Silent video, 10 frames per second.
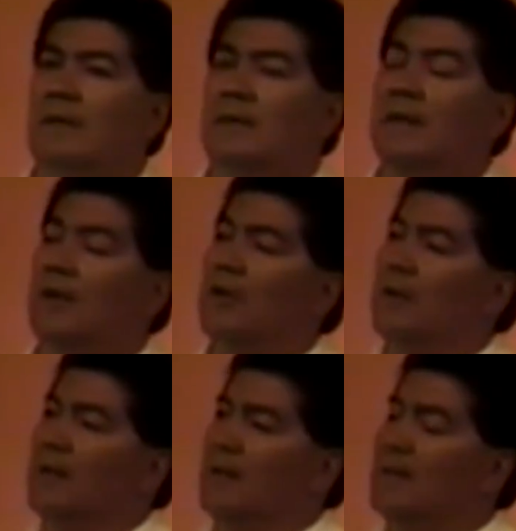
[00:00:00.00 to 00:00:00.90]
that
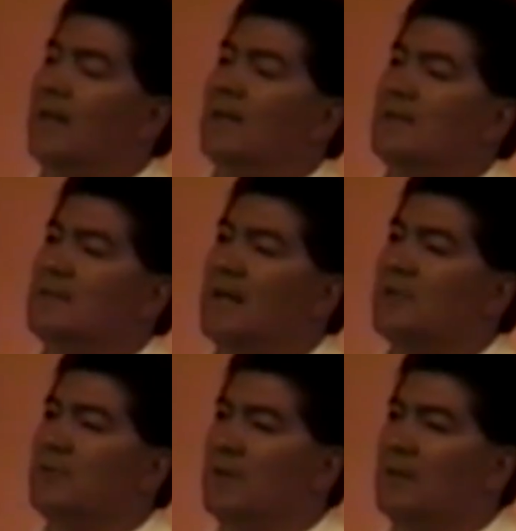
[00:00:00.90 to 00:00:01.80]
are getting
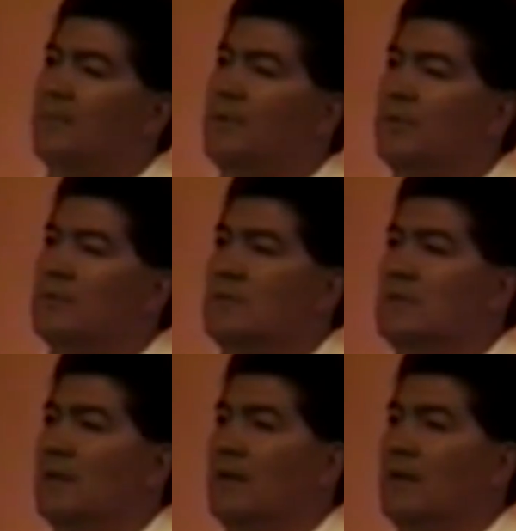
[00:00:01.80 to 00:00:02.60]
sexually abused.